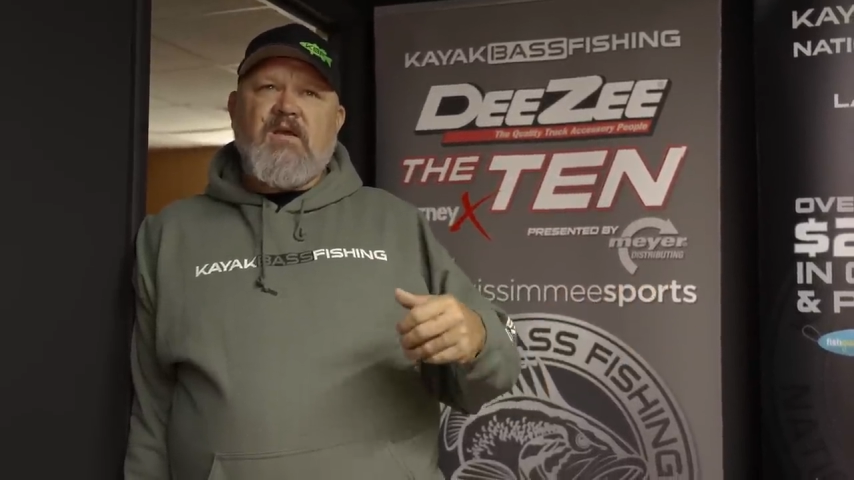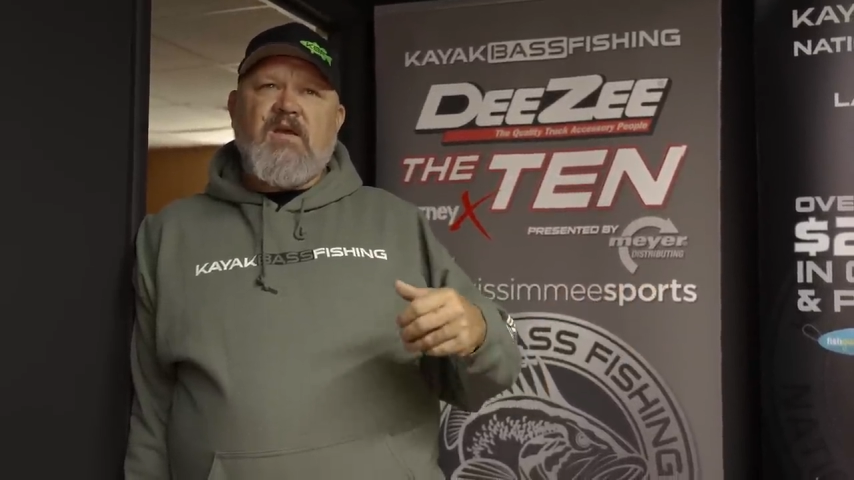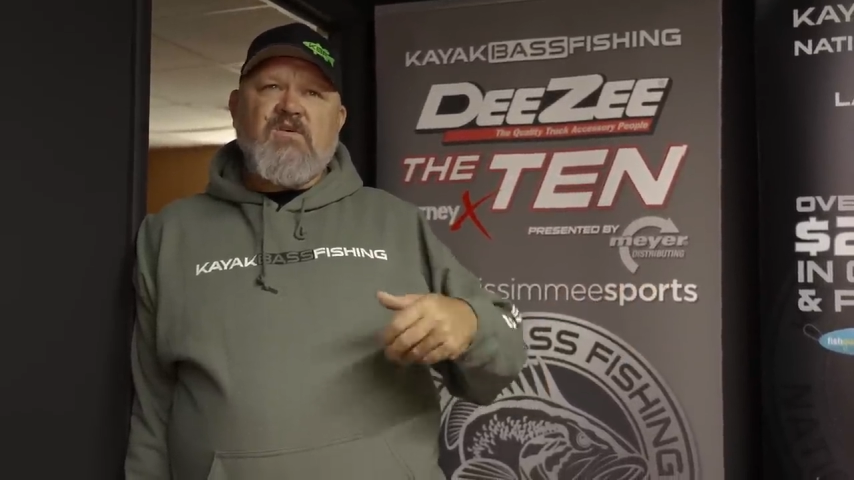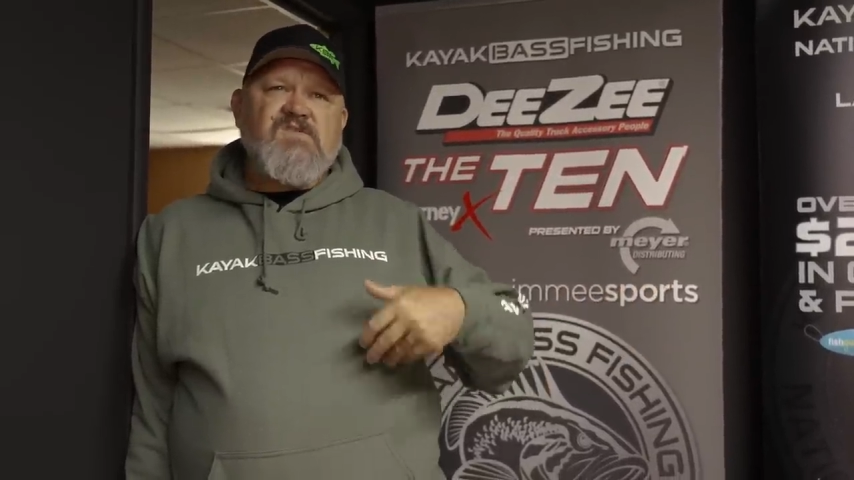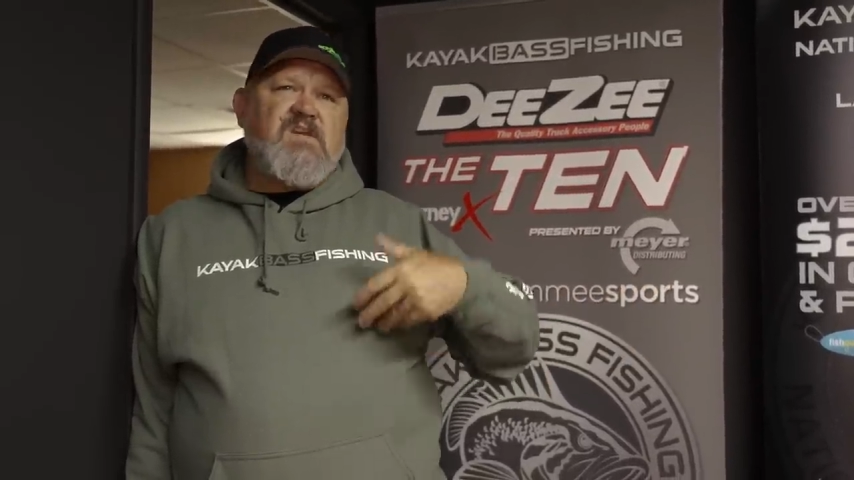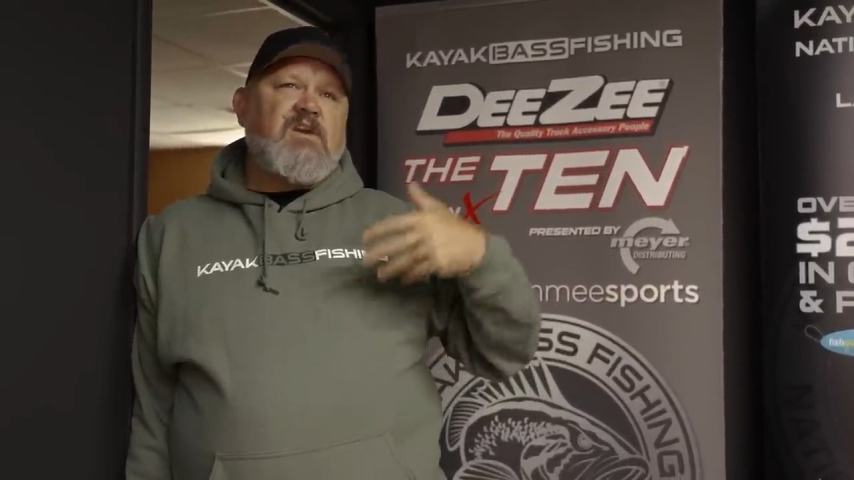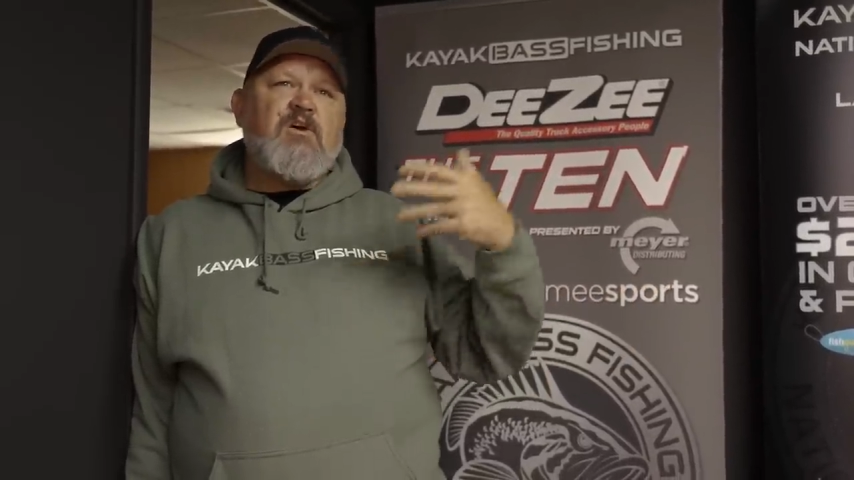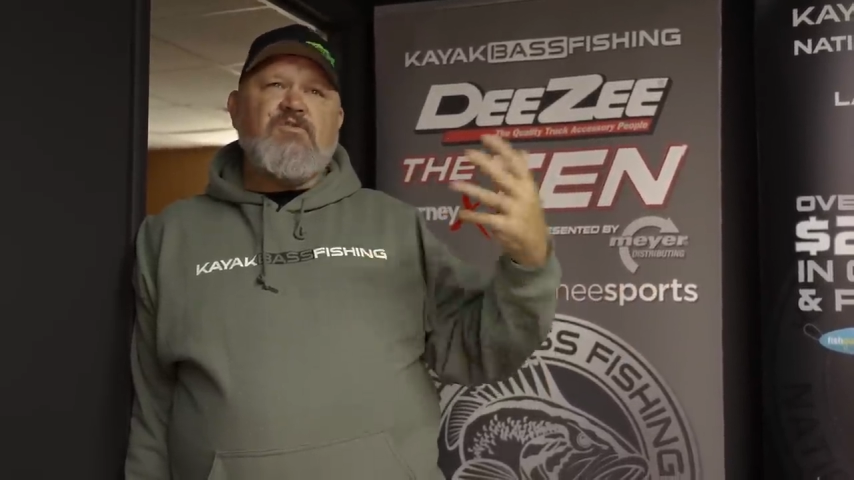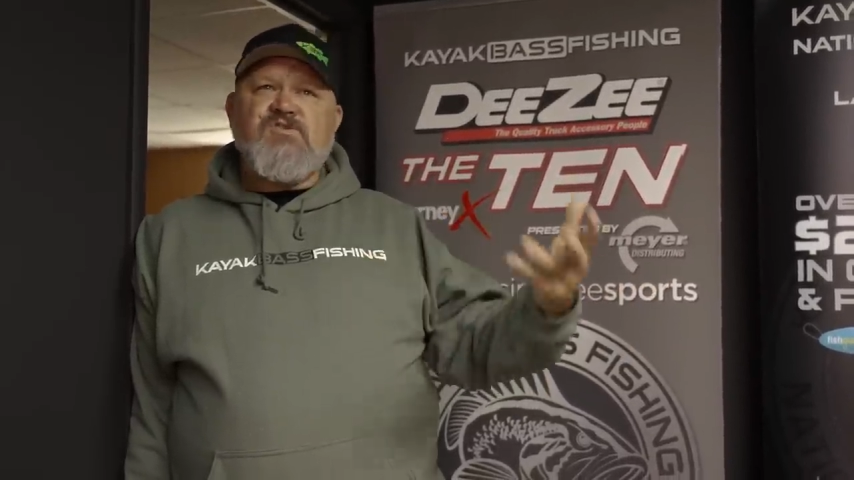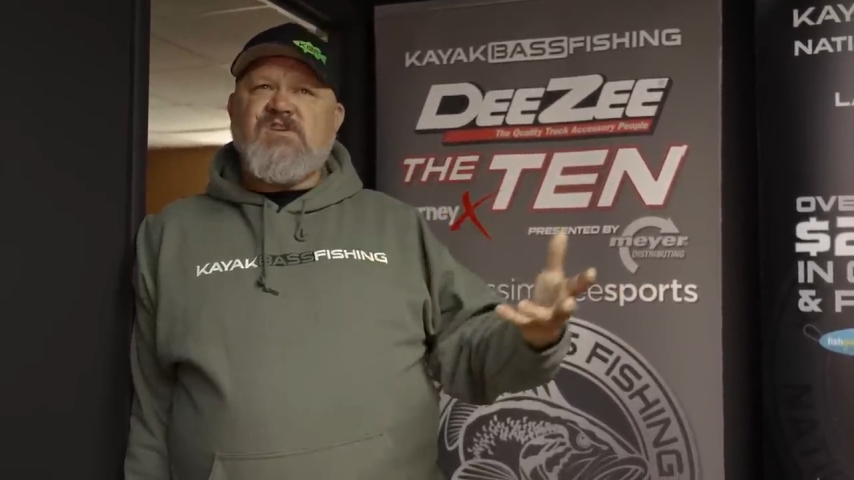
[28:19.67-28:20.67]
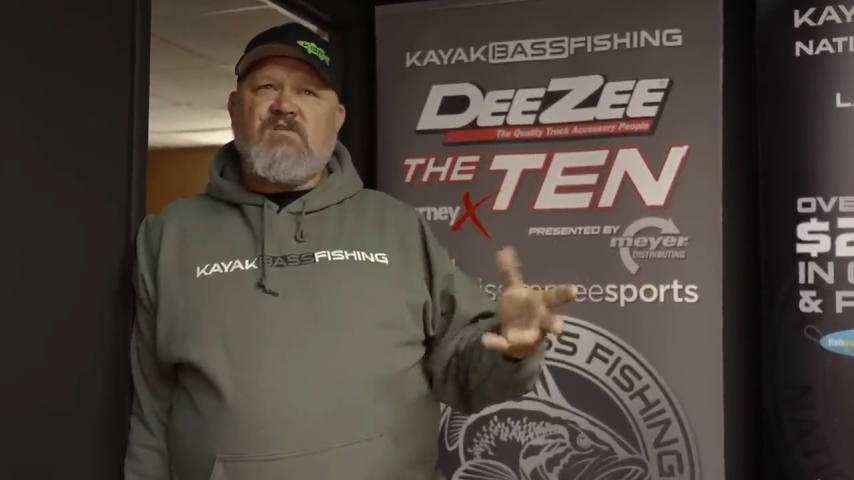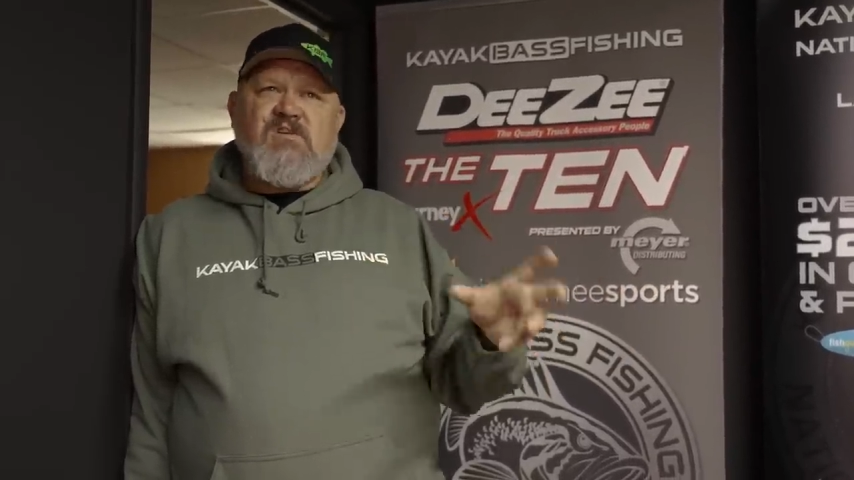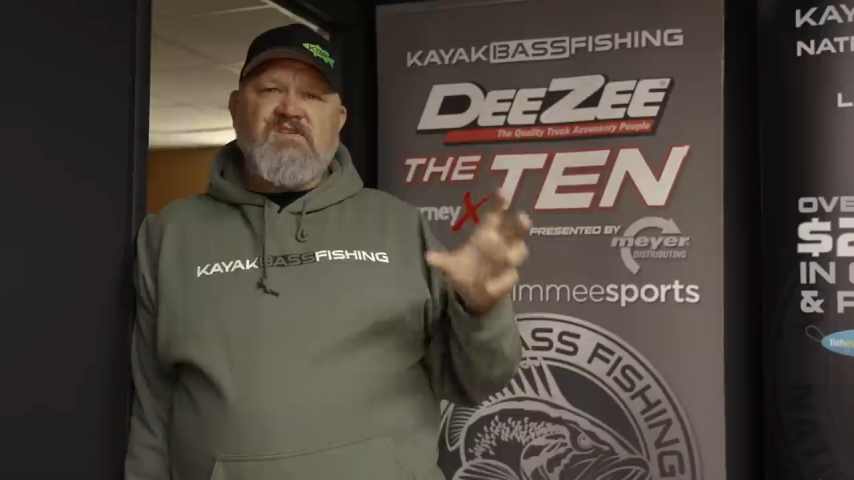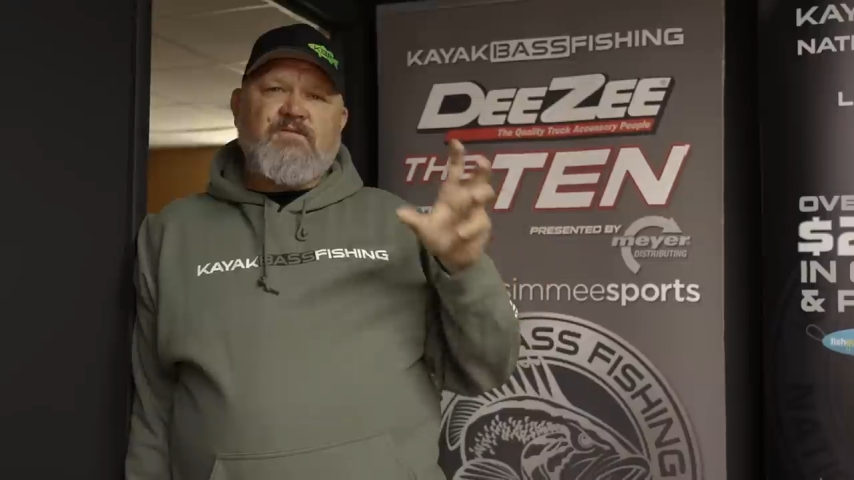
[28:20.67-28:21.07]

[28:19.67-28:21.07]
else, any other series.